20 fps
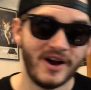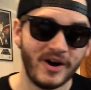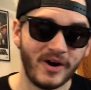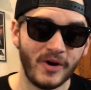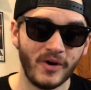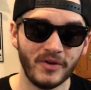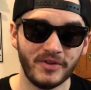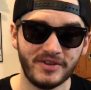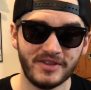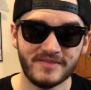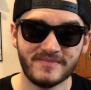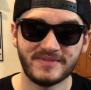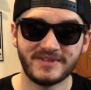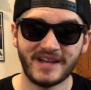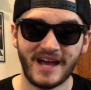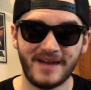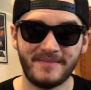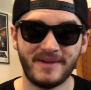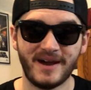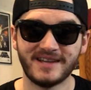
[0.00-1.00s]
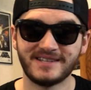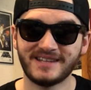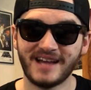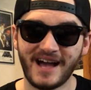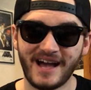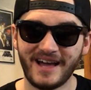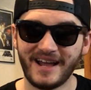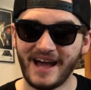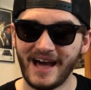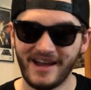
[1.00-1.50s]
Holding them side by
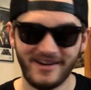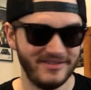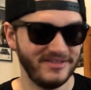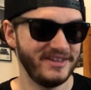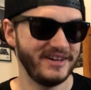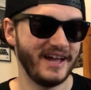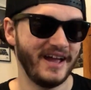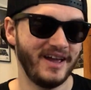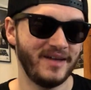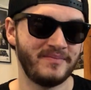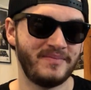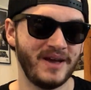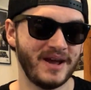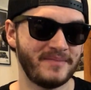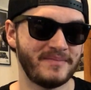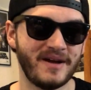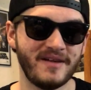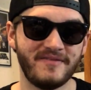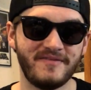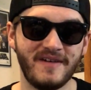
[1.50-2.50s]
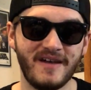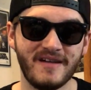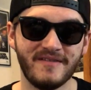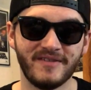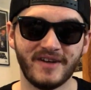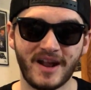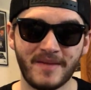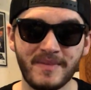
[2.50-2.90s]
side, I don't think I can pick my favorite.